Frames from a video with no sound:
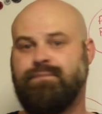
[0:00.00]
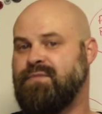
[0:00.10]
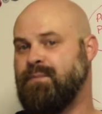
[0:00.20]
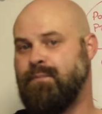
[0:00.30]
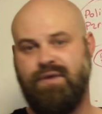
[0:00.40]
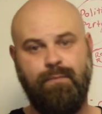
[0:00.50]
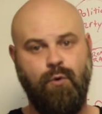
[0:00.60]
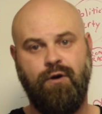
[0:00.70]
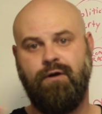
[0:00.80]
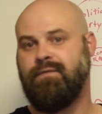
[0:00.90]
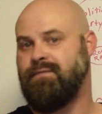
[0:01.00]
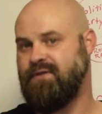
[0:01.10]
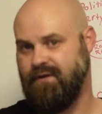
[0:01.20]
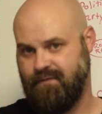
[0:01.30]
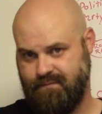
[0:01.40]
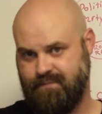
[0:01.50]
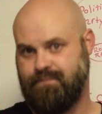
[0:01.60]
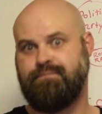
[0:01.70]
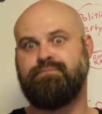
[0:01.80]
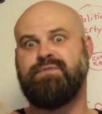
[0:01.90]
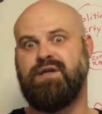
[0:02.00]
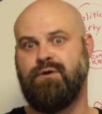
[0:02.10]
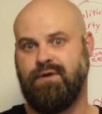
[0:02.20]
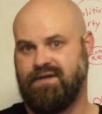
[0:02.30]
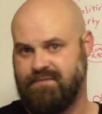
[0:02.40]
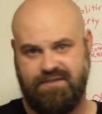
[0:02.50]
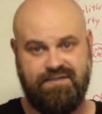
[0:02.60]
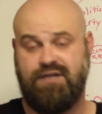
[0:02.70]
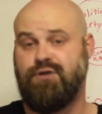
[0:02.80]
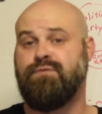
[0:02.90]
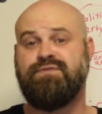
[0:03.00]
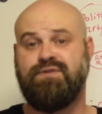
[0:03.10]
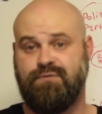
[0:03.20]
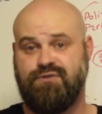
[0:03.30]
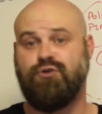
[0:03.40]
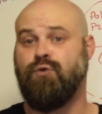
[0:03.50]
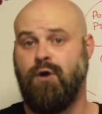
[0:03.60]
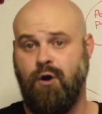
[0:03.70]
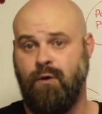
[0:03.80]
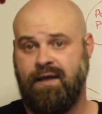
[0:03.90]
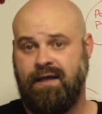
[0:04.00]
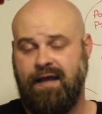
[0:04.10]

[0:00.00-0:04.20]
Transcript: the more they're going to continue to grow,